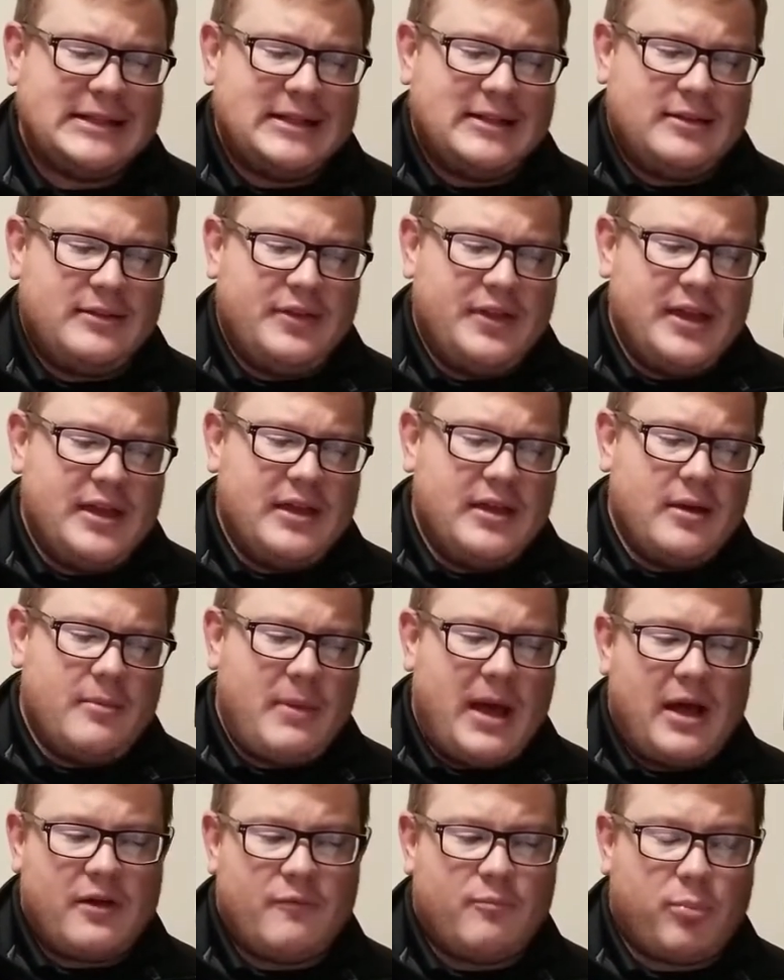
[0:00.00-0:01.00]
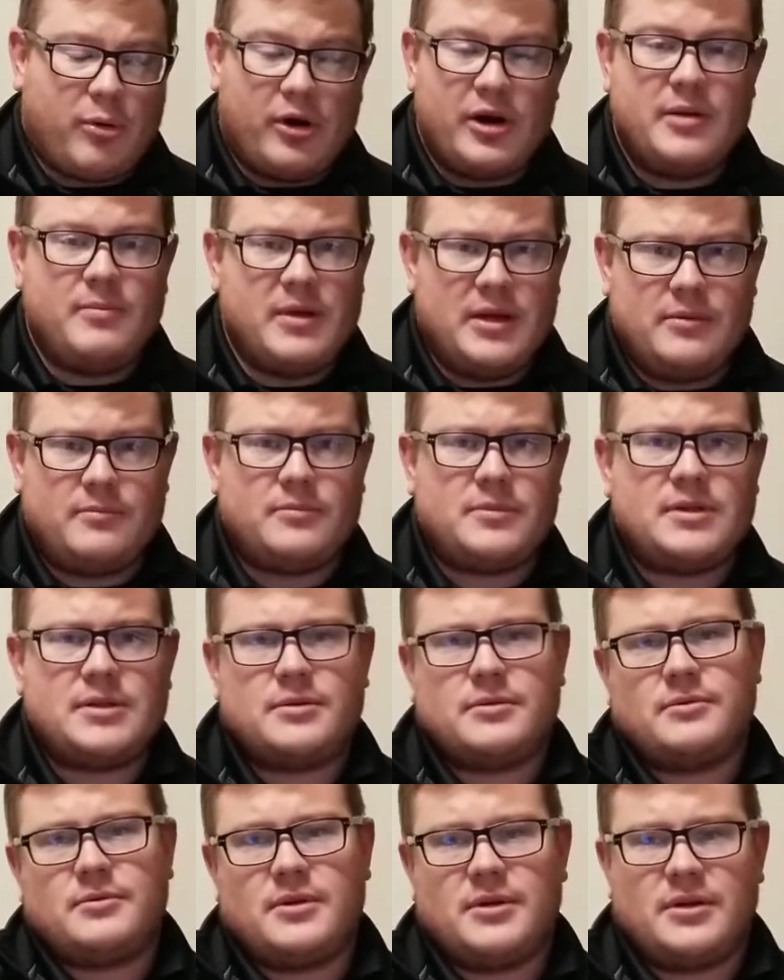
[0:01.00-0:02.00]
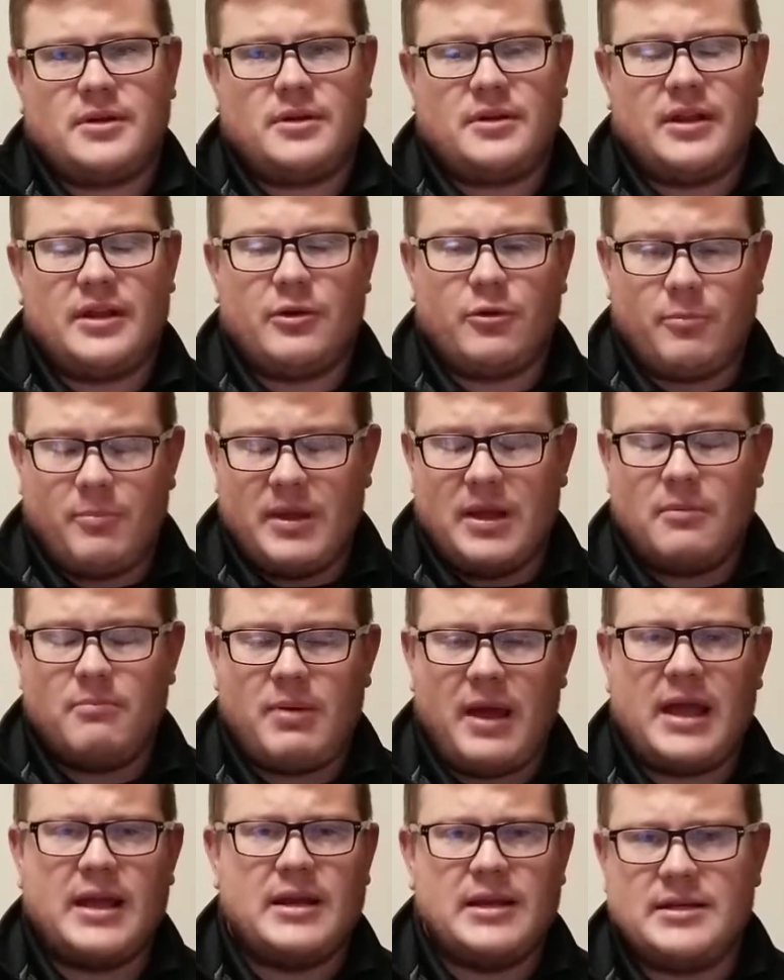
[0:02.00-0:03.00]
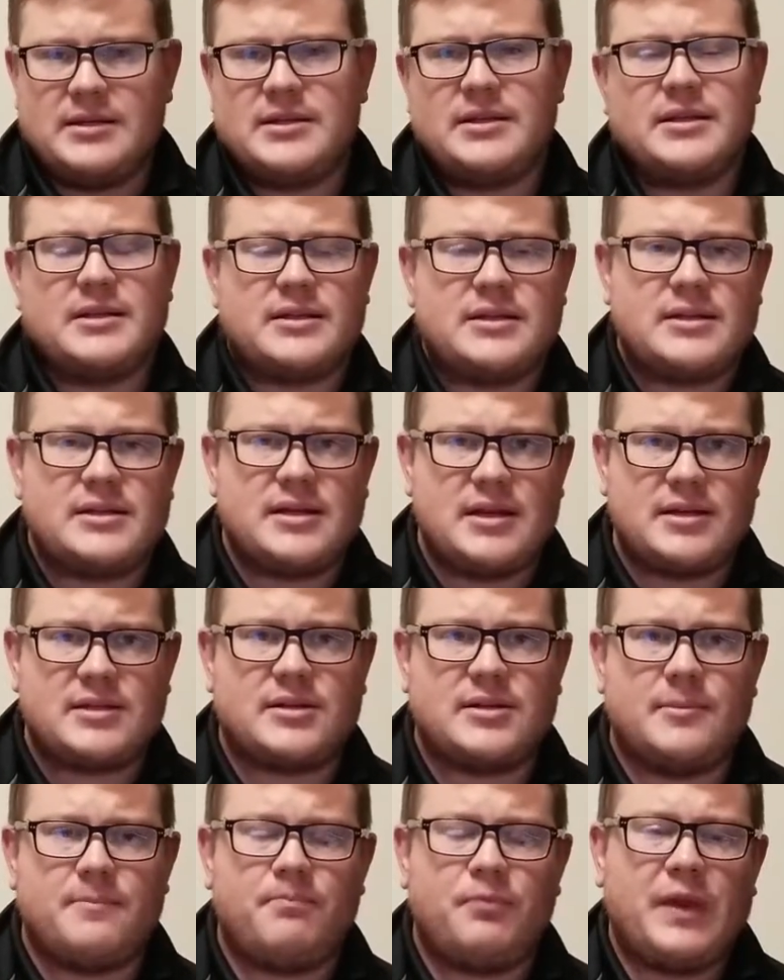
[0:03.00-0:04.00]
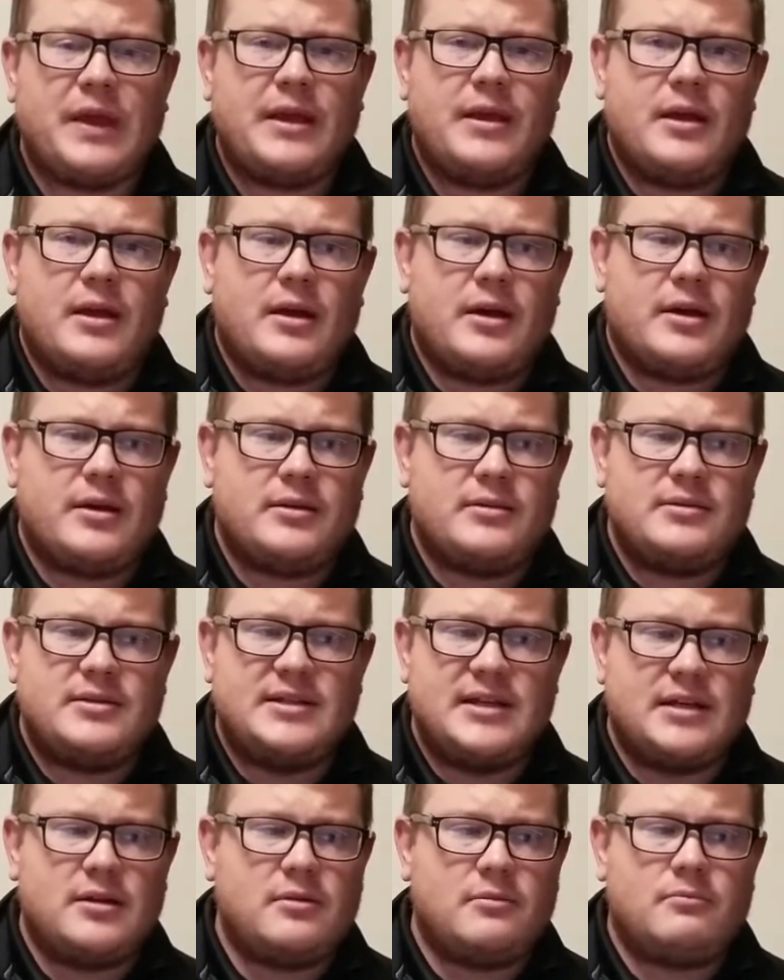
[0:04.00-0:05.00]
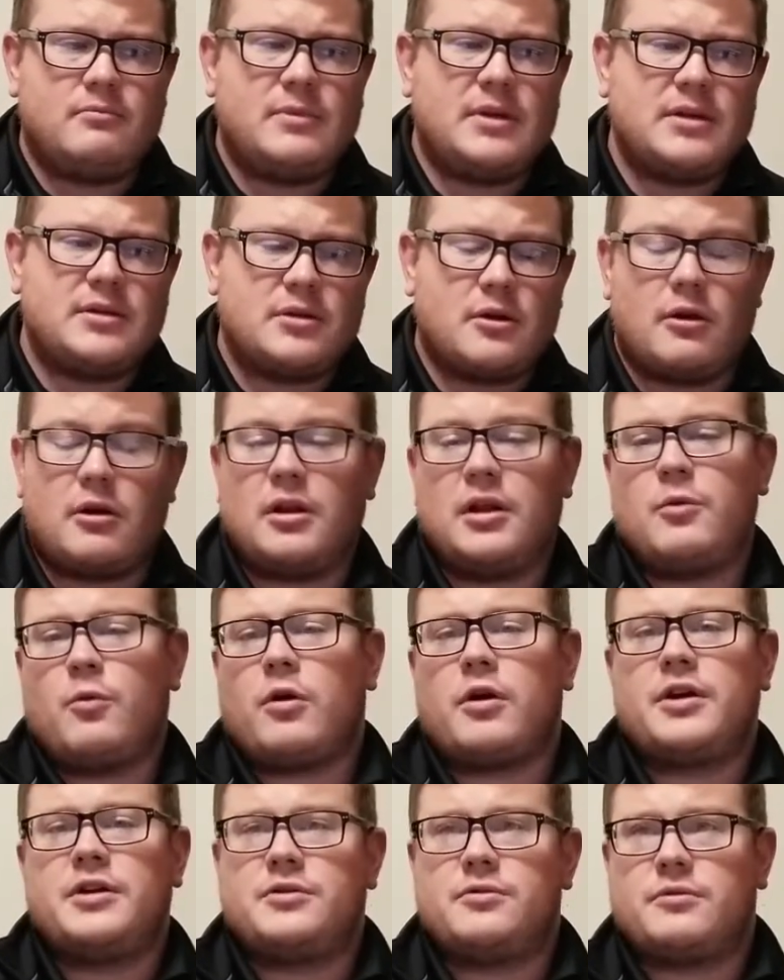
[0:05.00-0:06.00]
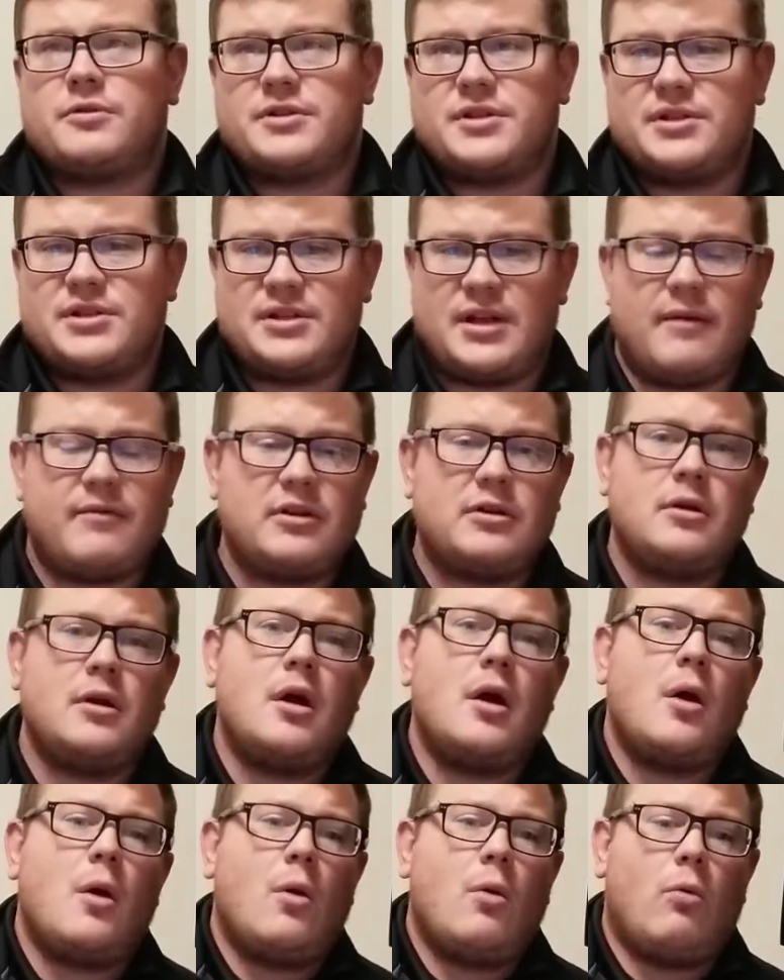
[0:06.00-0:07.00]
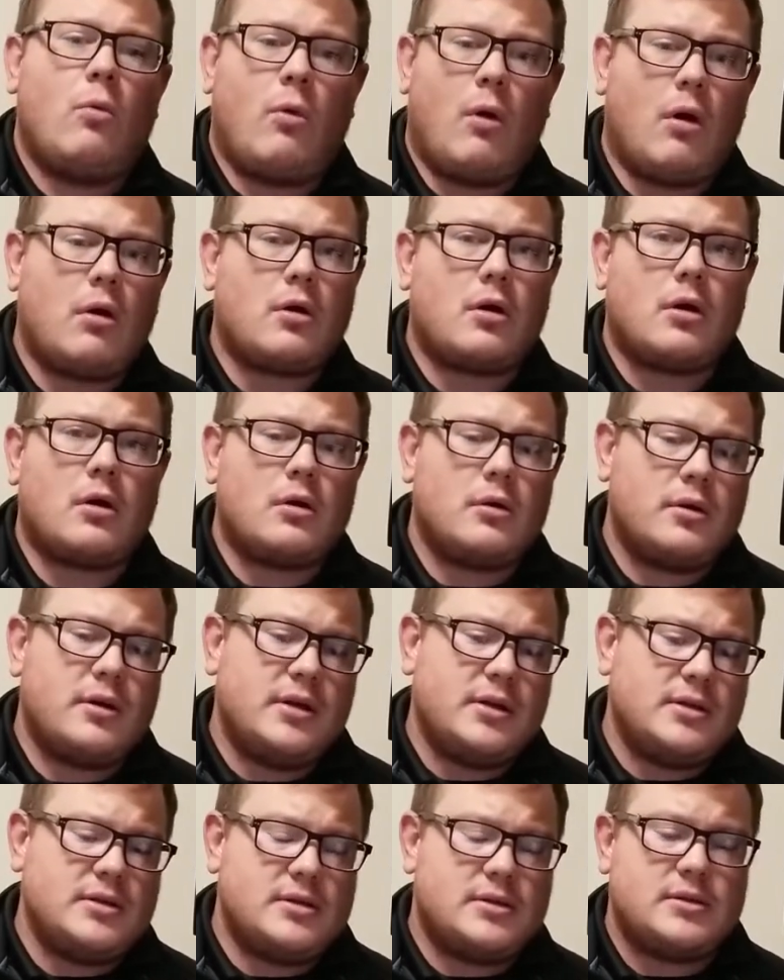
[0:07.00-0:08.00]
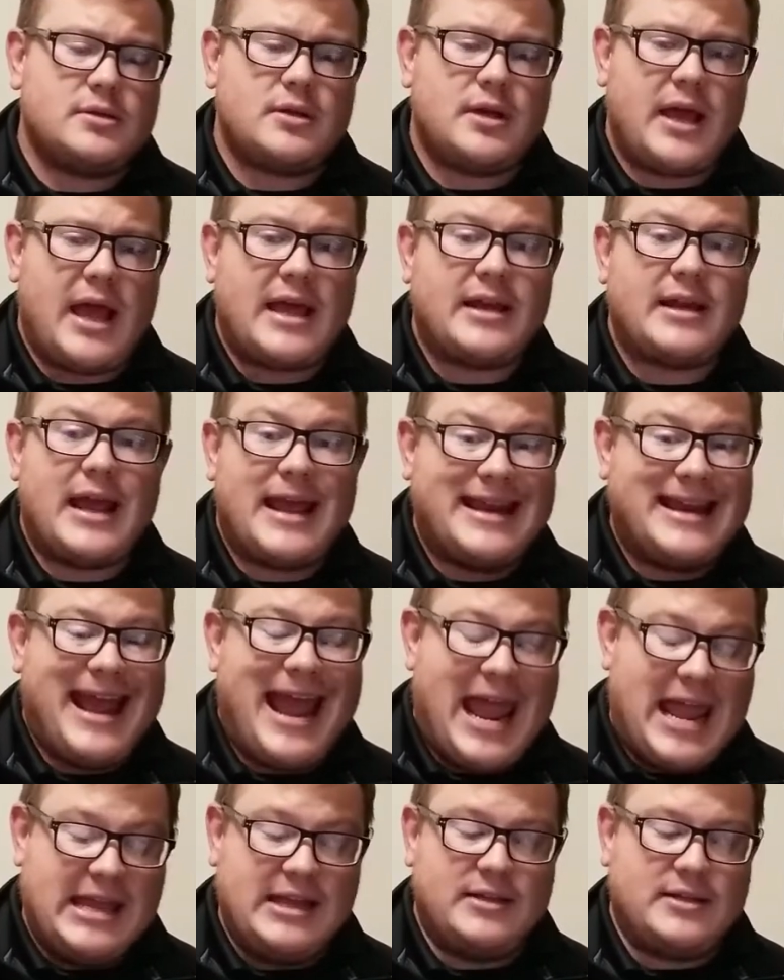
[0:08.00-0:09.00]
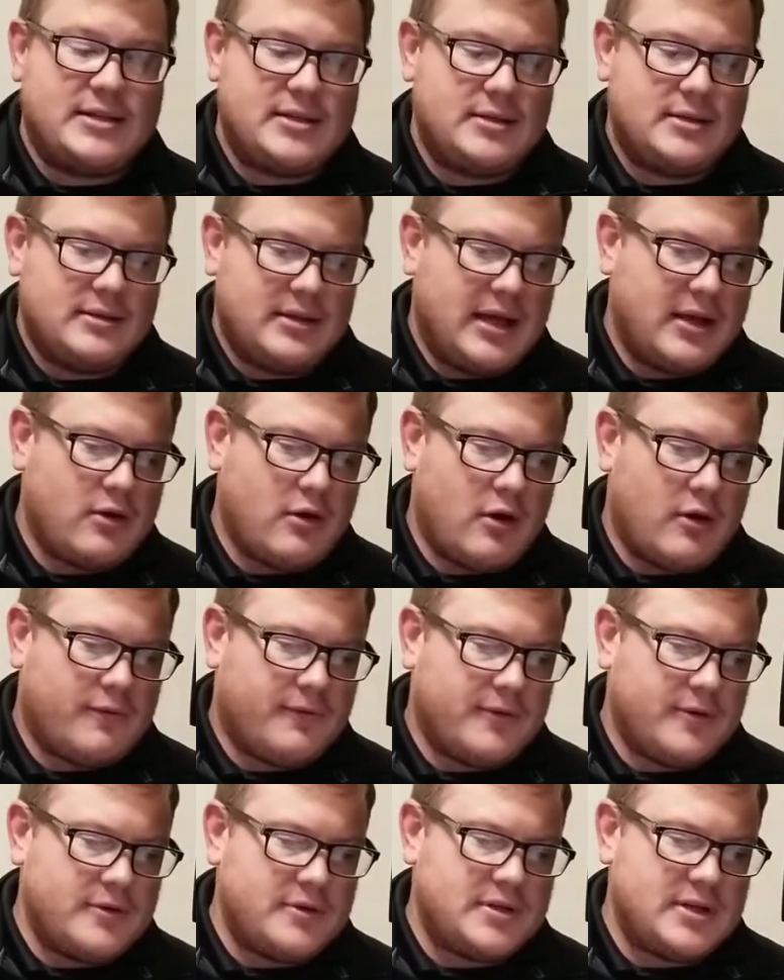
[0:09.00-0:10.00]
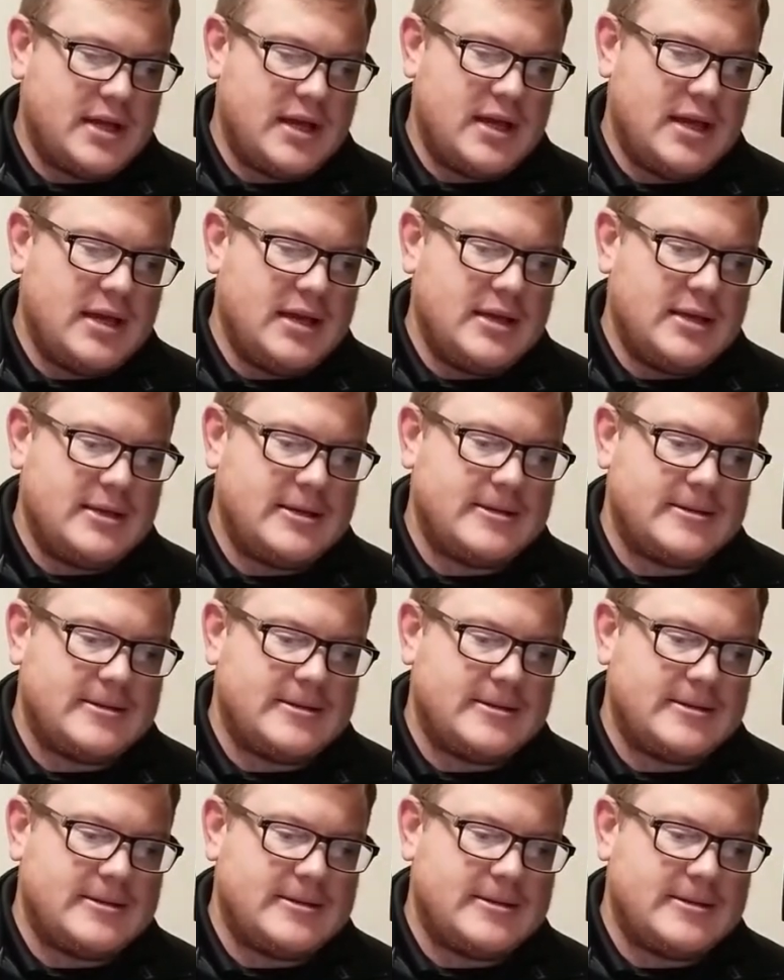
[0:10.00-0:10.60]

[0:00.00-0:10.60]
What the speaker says: the amount of premiums that are being paid into the system. Denham is currently working towards a 7. Walker is at an 8. That offers a